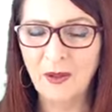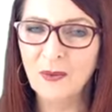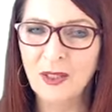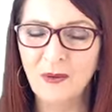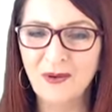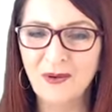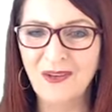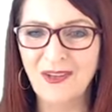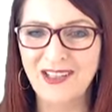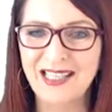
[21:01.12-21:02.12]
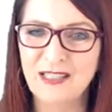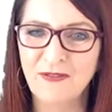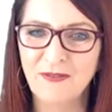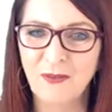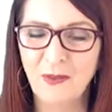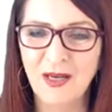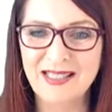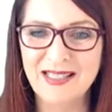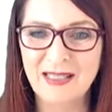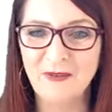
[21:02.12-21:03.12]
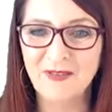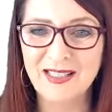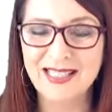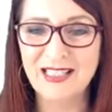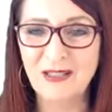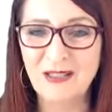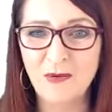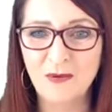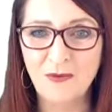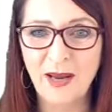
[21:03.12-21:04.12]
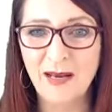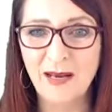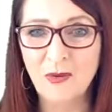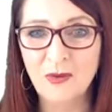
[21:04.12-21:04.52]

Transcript: We all learn in different ways. Some of us need to move around more.